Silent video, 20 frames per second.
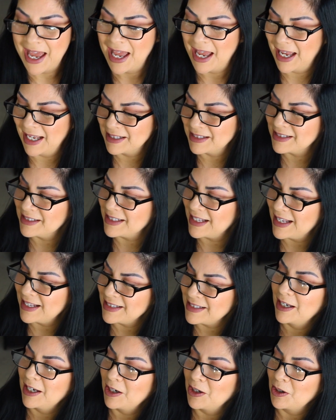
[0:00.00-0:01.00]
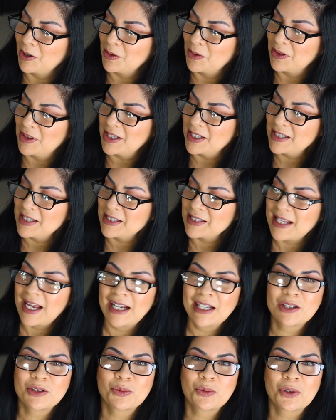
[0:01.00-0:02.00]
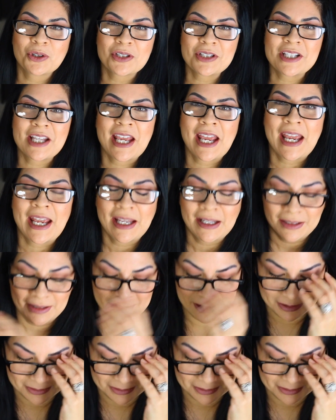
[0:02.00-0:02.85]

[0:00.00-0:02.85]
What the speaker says: It says here, this side towards head.